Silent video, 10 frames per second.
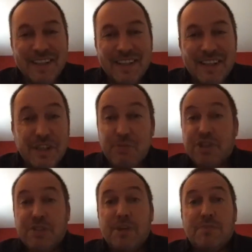uh, which
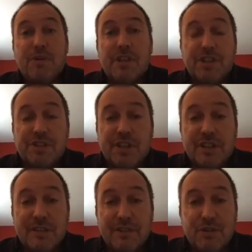is much more
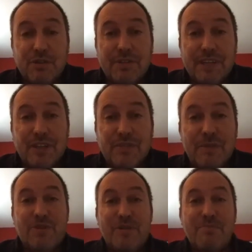constructive and hopefully a little bit
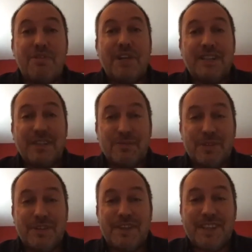more embracing
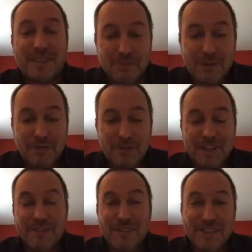with the with the
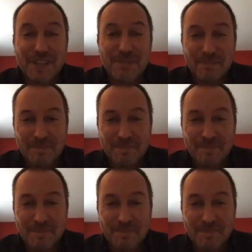rest of the team.